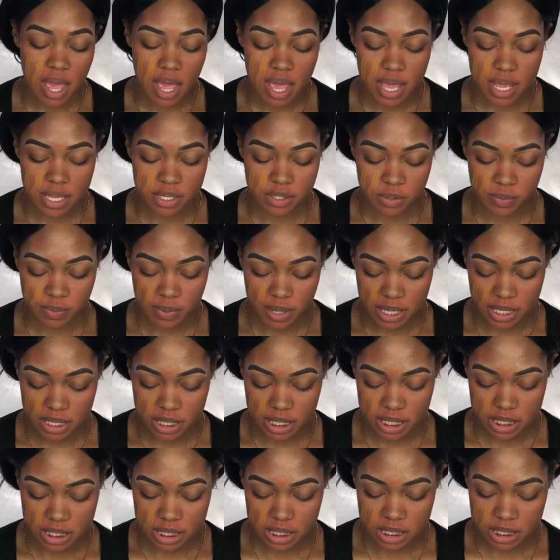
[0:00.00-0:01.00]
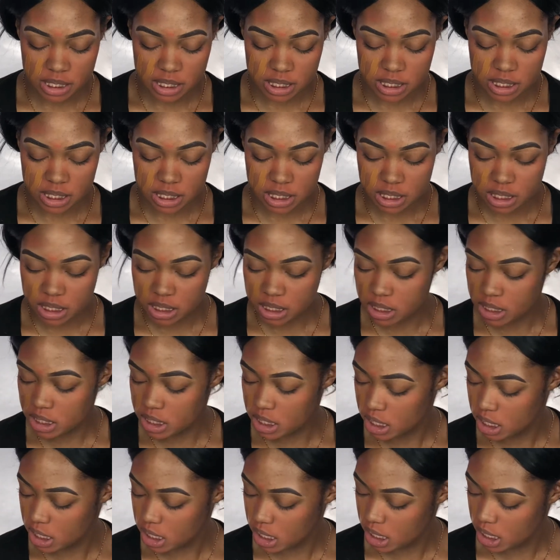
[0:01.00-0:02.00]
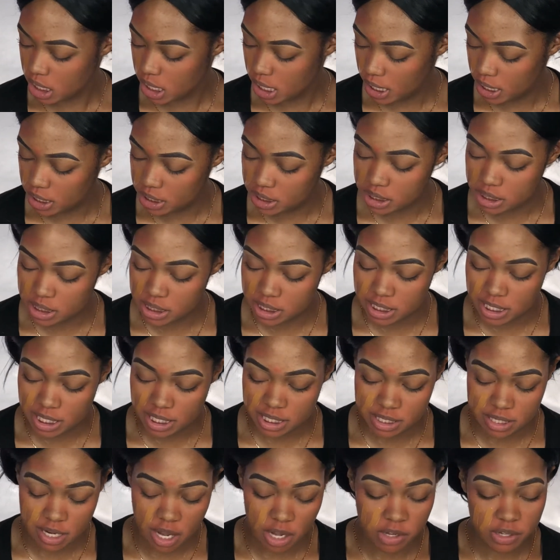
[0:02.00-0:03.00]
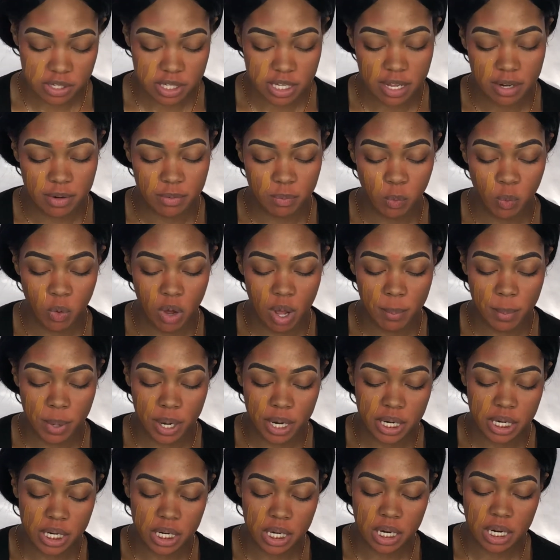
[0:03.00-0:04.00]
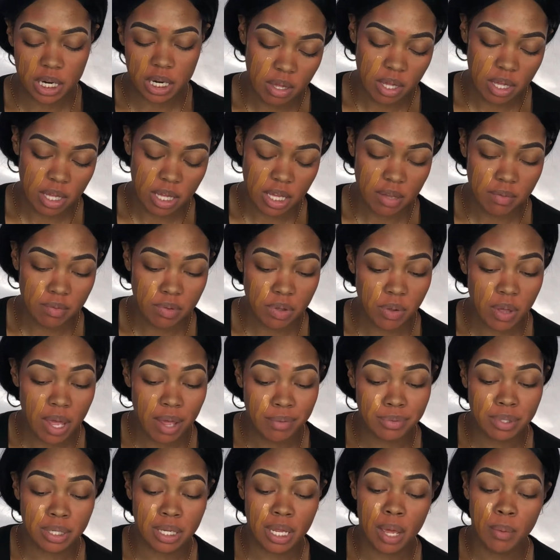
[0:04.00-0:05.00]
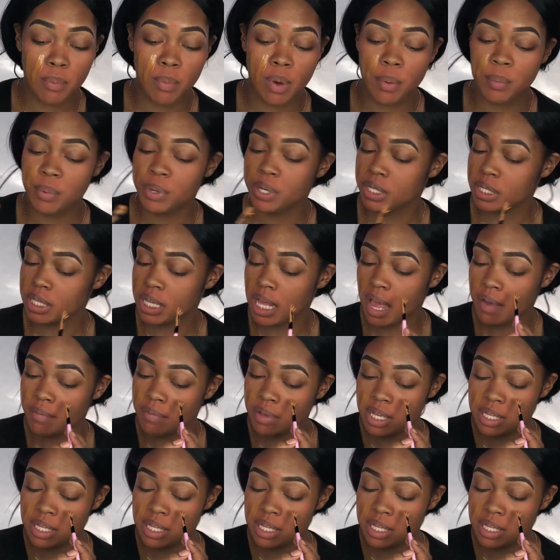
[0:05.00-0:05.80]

is what? It's $6 at Walmart, even though half the time Walmart doesn't have